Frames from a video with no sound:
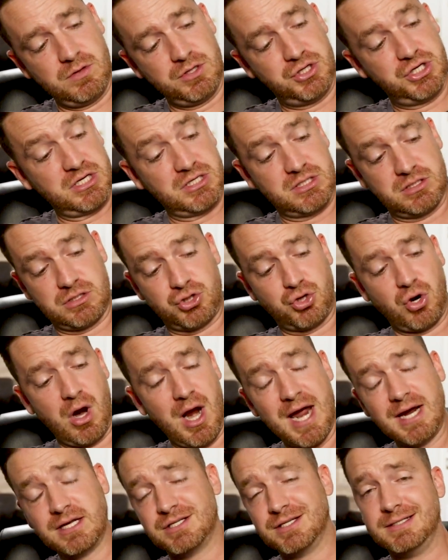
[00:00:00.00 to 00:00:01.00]
just
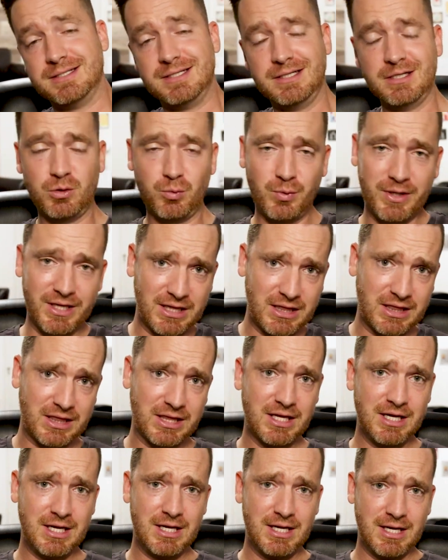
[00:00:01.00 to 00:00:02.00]
trying to deal with